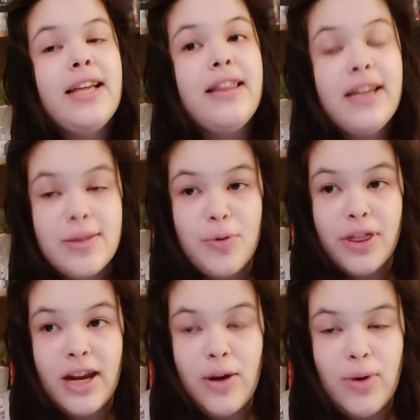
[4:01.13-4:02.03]
The next book
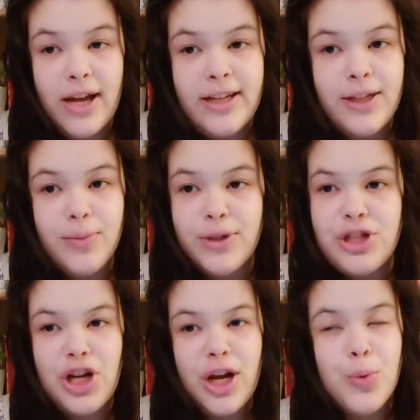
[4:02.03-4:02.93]
that I read,
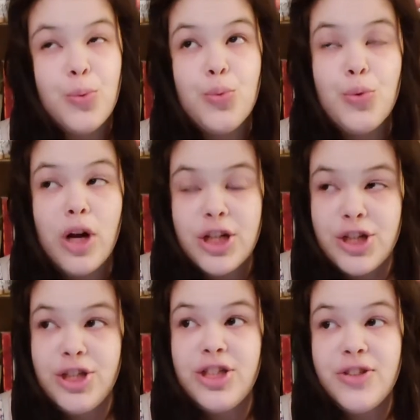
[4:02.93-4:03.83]
which I
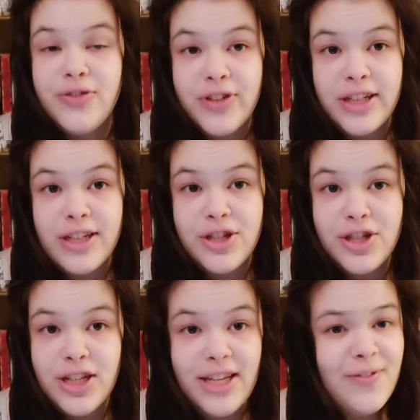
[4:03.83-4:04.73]
rushed to
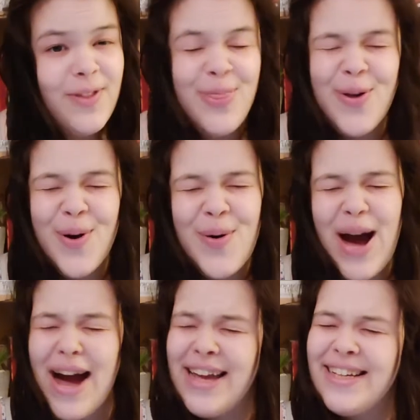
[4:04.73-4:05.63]
finish, even though
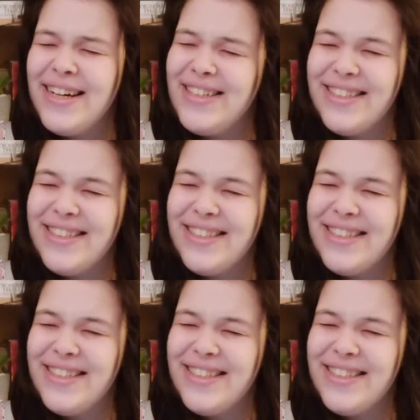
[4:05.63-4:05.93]
I